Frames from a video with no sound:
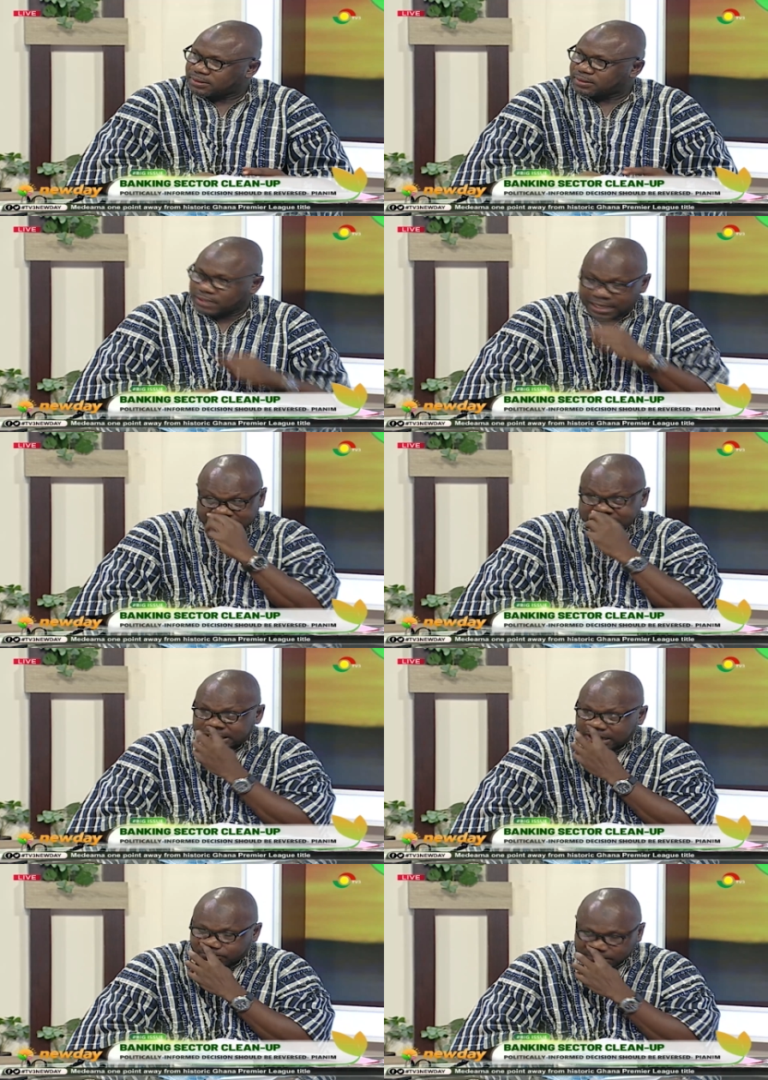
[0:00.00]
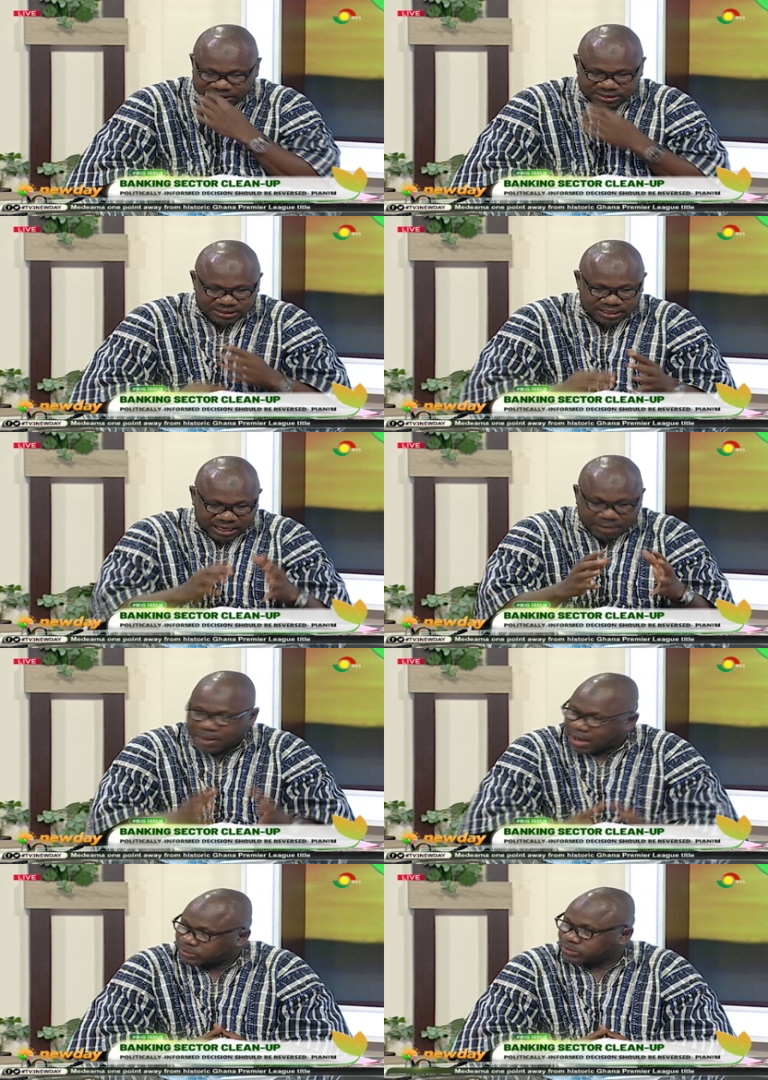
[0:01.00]
the NDC government
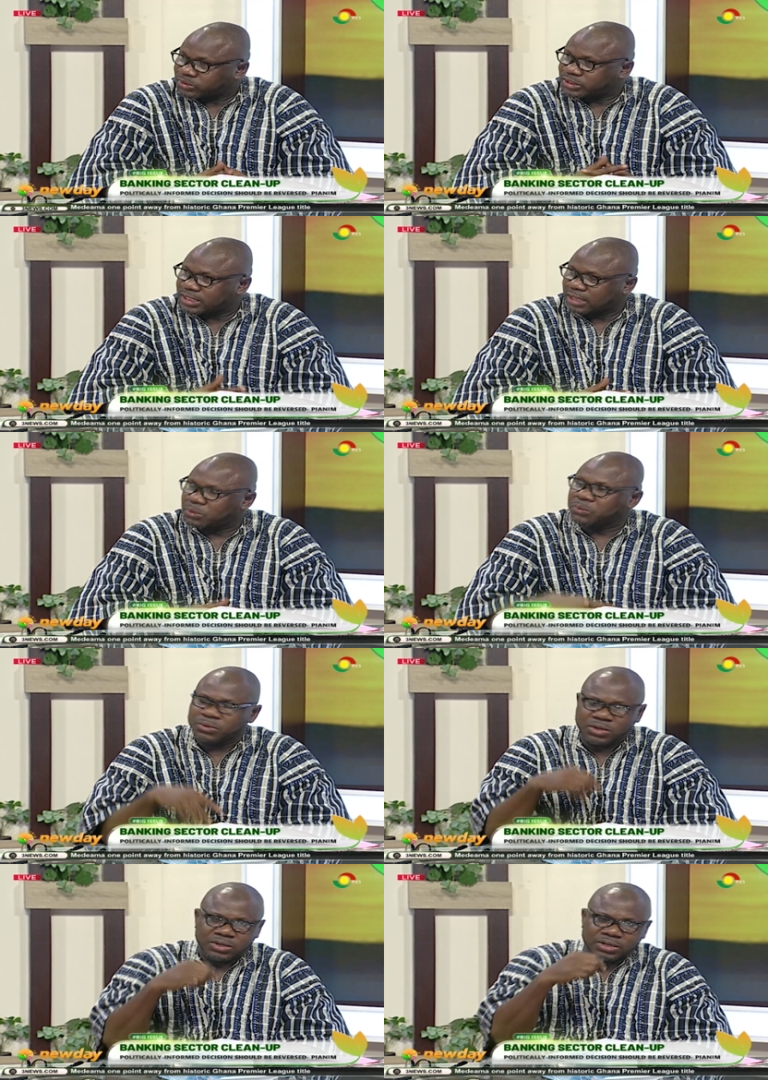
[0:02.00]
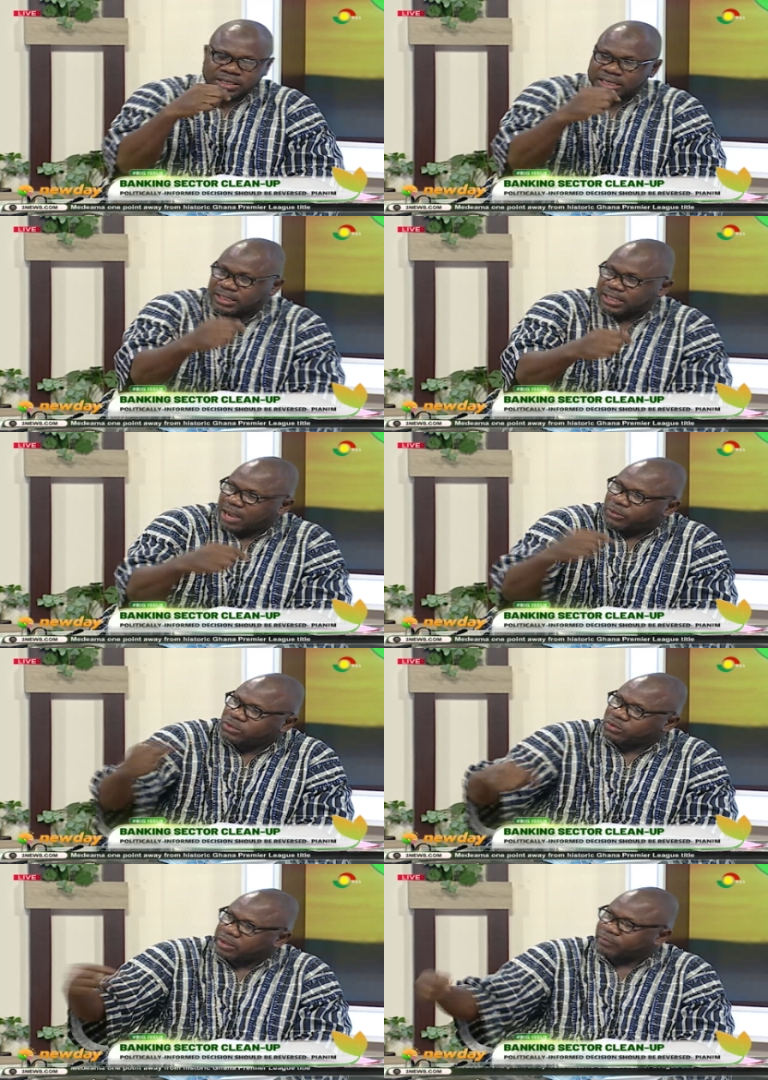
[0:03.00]
came out to say that oh they, they are
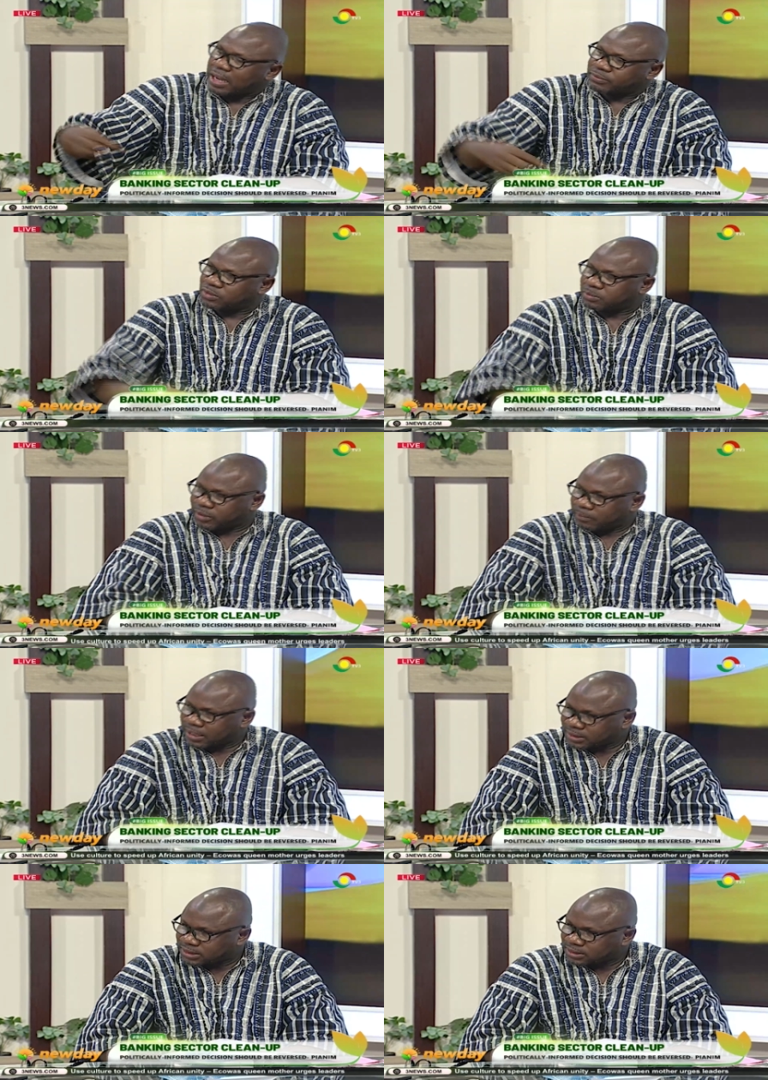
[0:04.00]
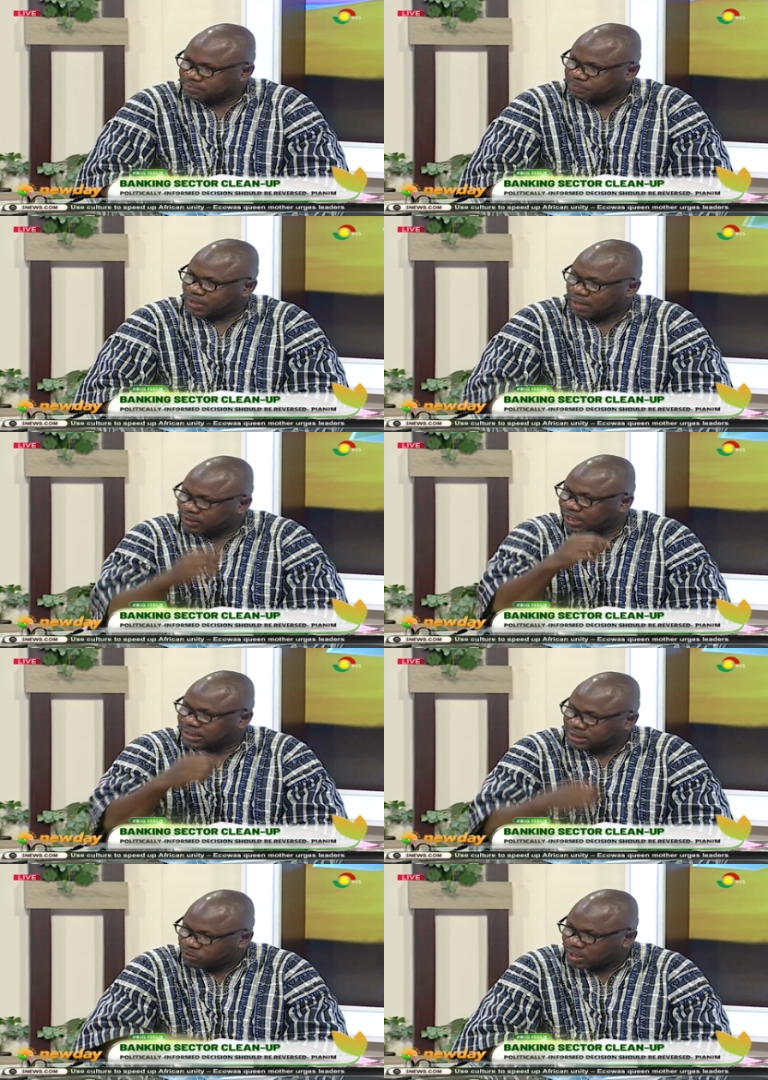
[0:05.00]
going to revive some of the banks after the
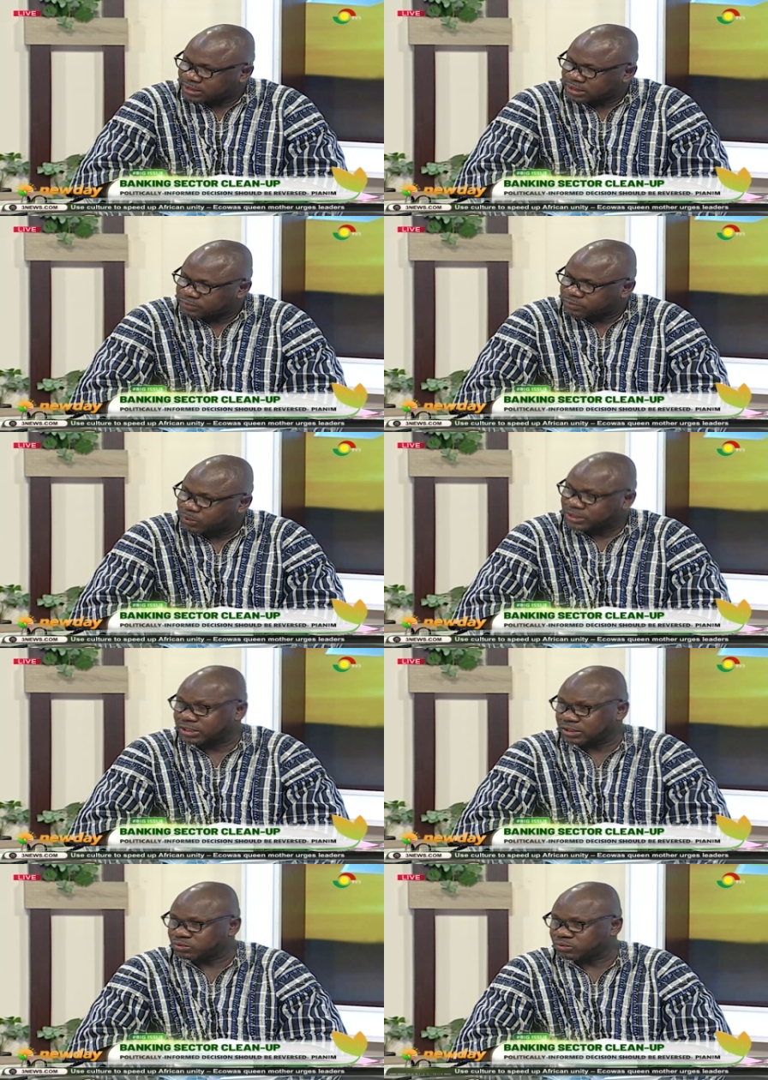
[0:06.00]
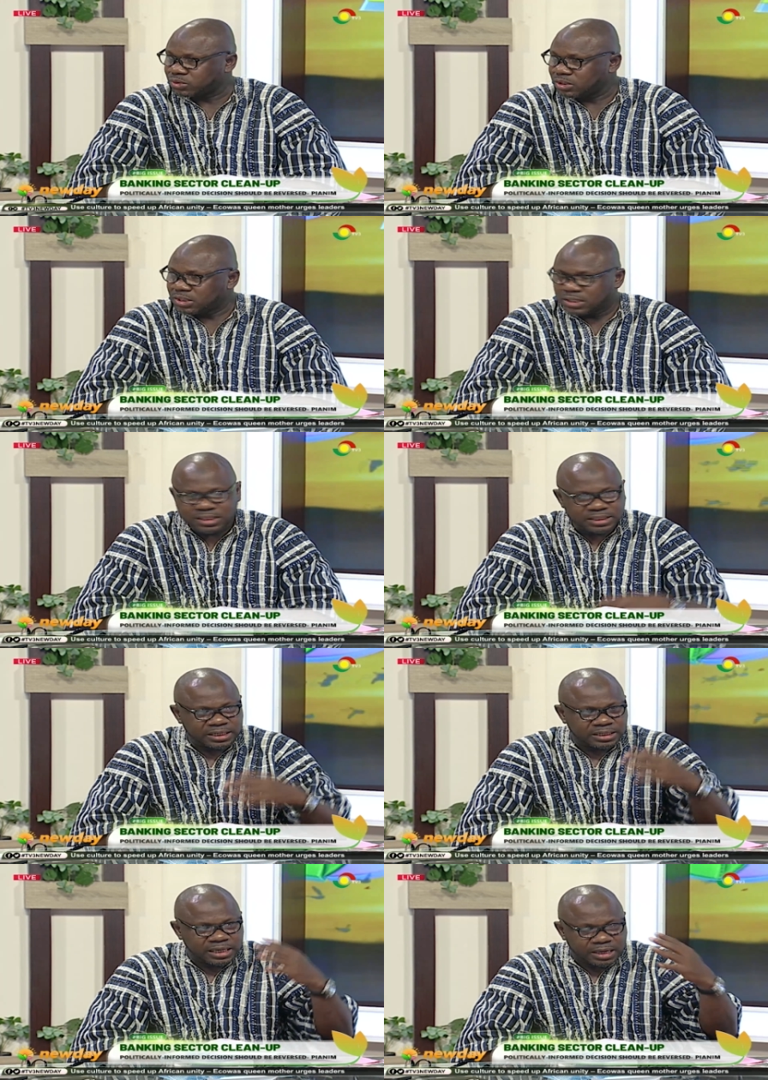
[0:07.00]
asset quality review. What did they do?
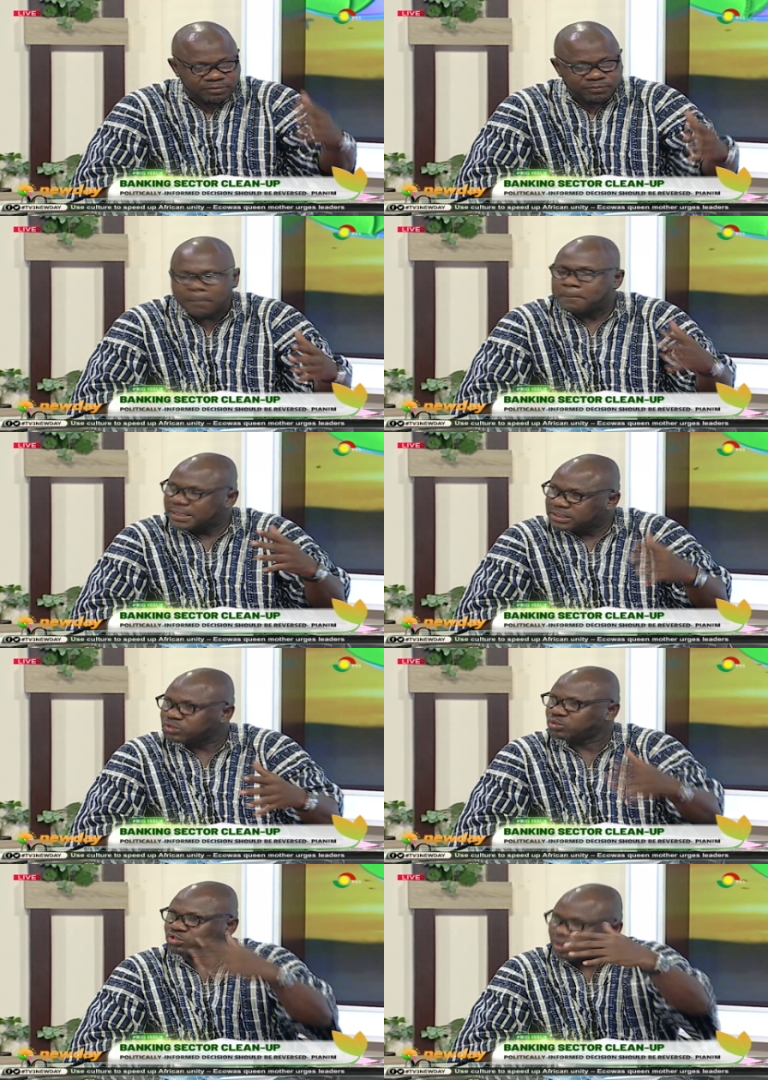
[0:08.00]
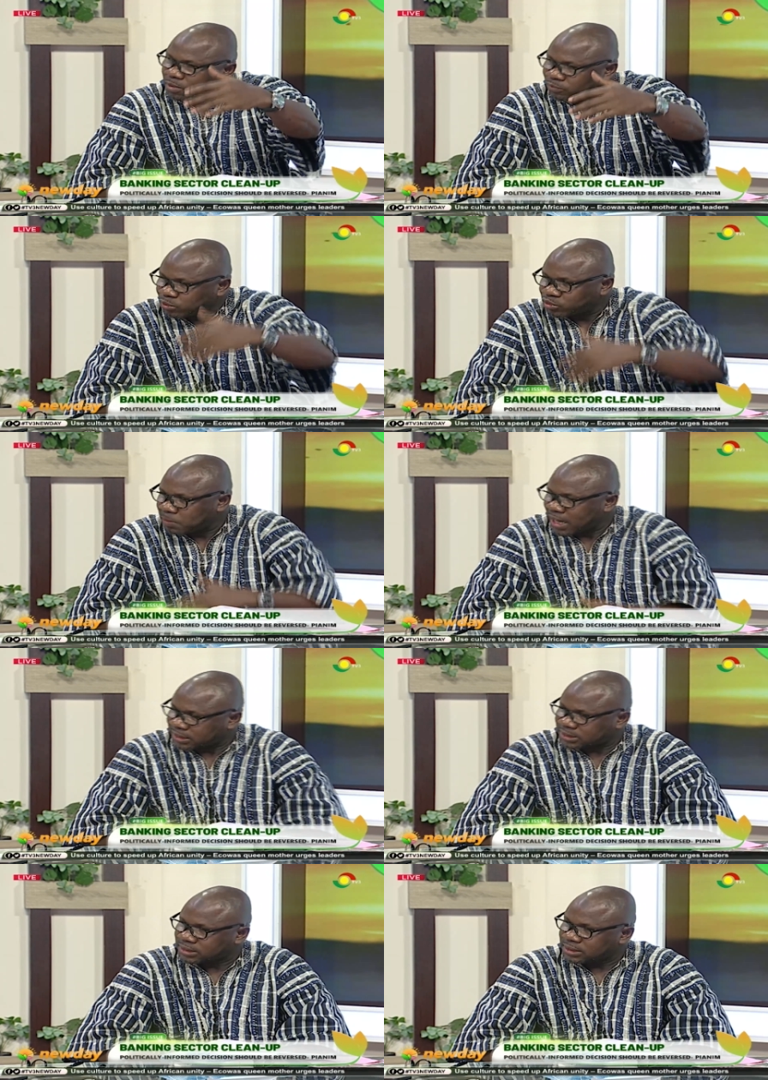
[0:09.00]
They gave monies to some of those banks.